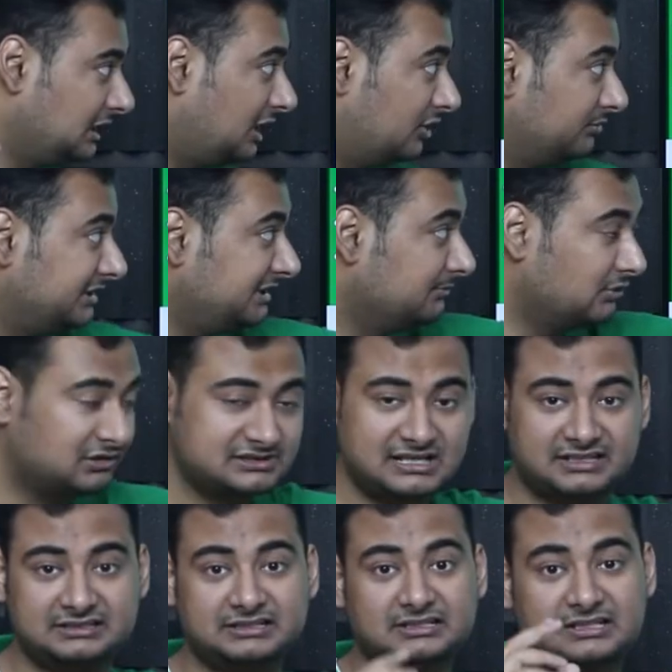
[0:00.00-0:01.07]
How many balls
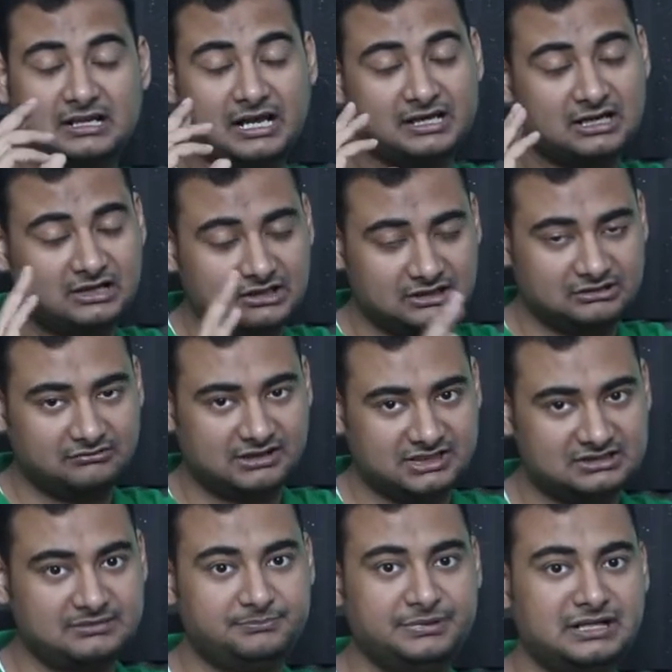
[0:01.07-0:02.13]
are there, like what
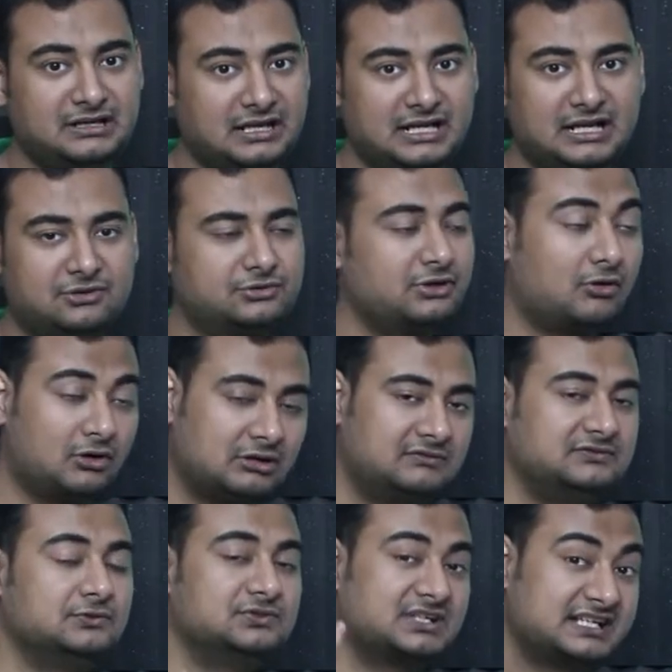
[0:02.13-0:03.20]
is the pin layout, all
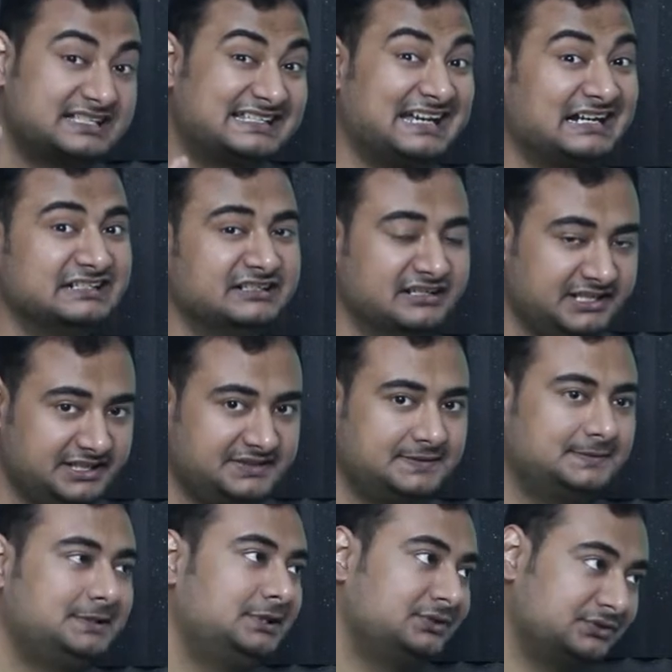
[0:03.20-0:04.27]
of those are
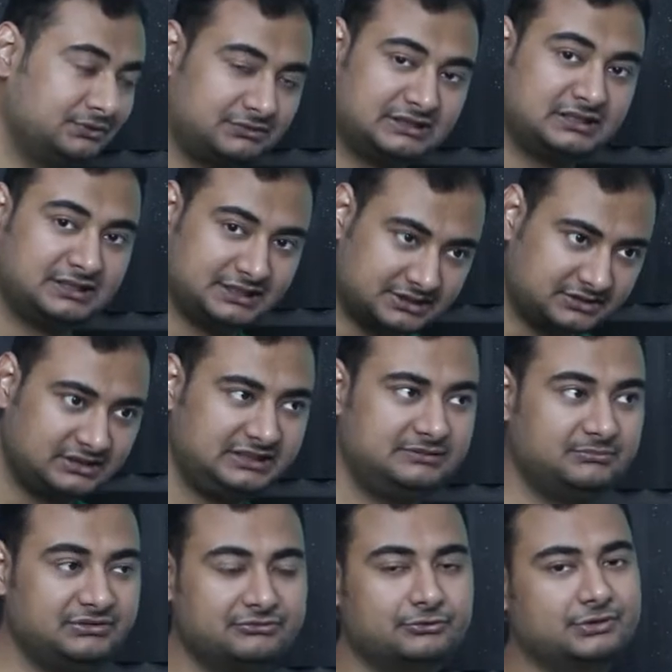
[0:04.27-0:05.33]
standardized. So you can literally,
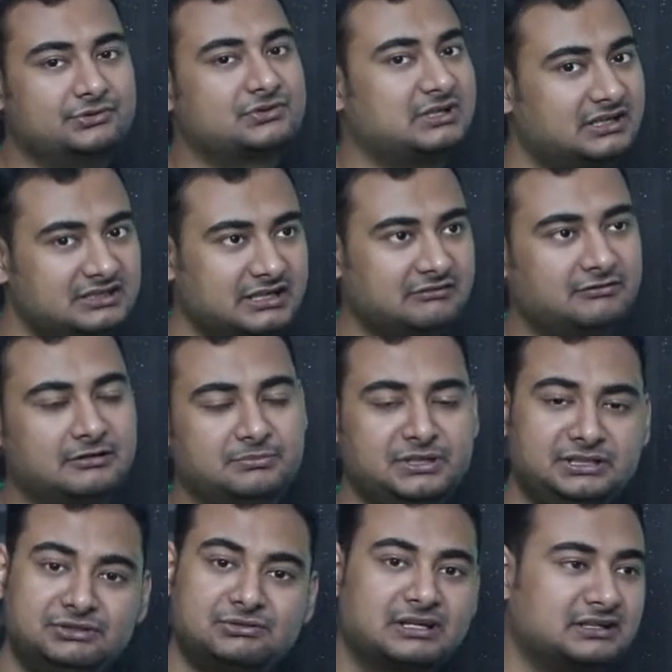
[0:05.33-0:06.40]
before you start
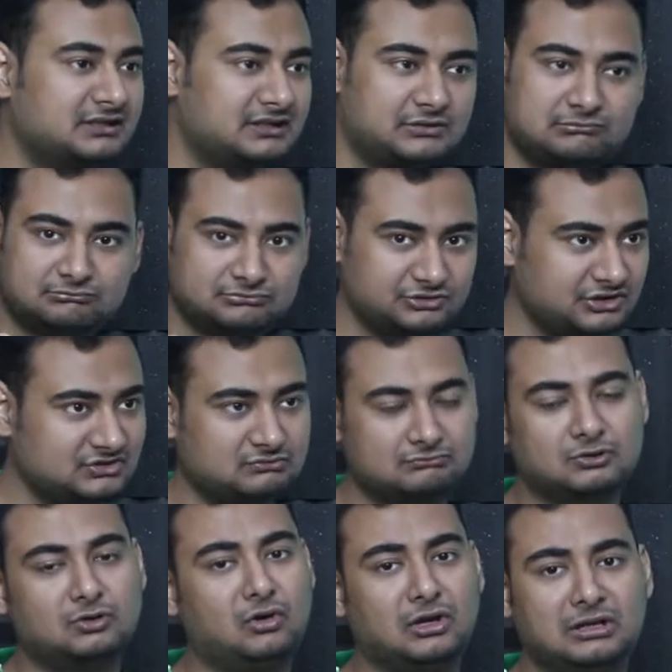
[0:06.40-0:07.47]
developing, you can just
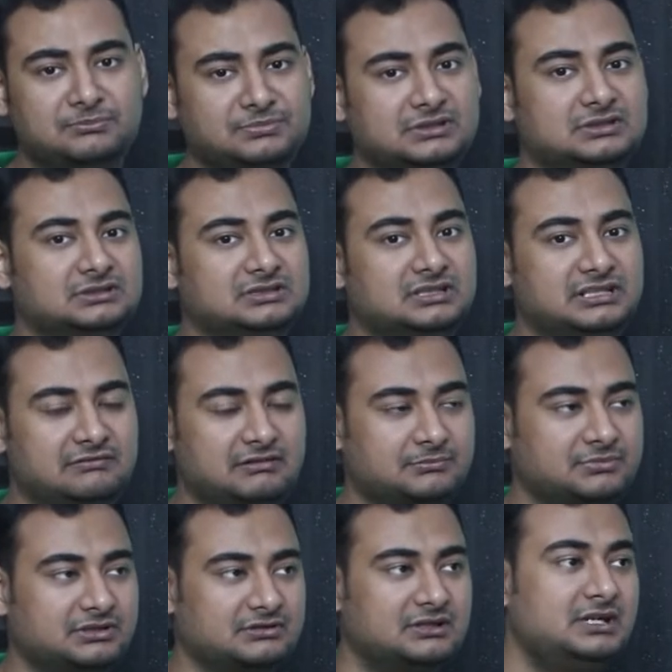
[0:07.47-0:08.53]
call up the
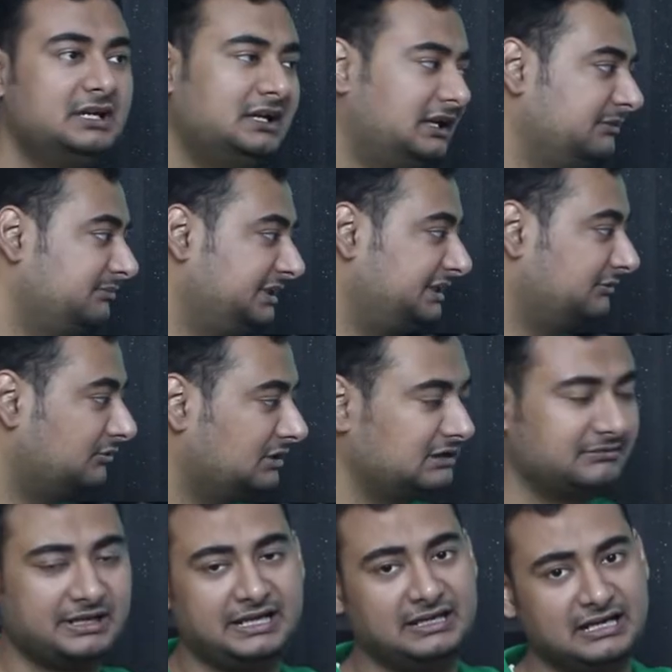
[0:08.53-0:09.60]
developer and be,
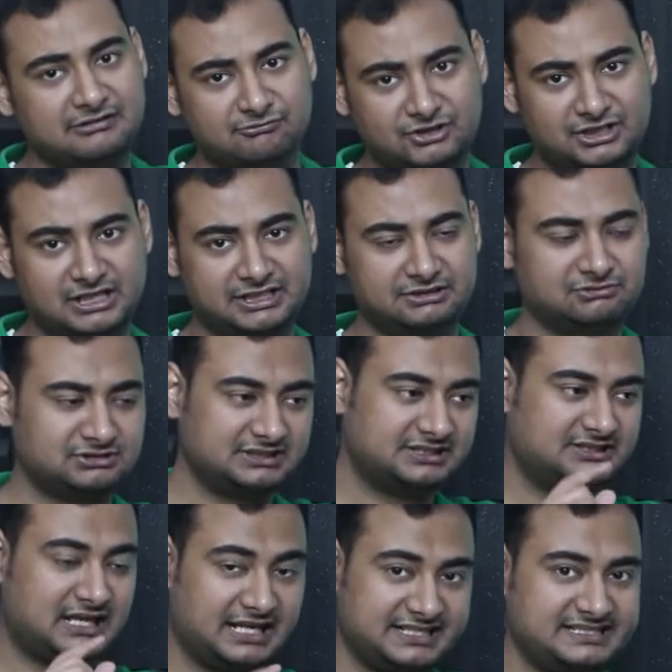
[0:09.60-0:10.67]
well, hey, I want, like, you know,
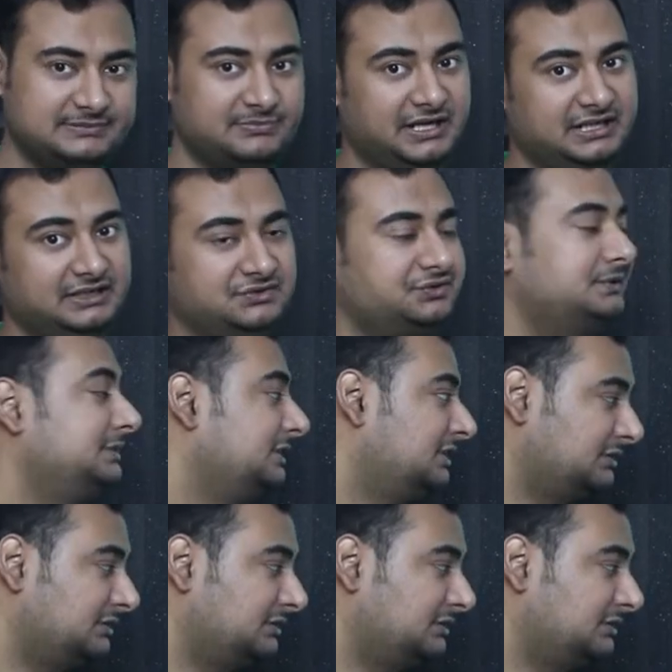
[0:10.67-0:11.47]
this IC package.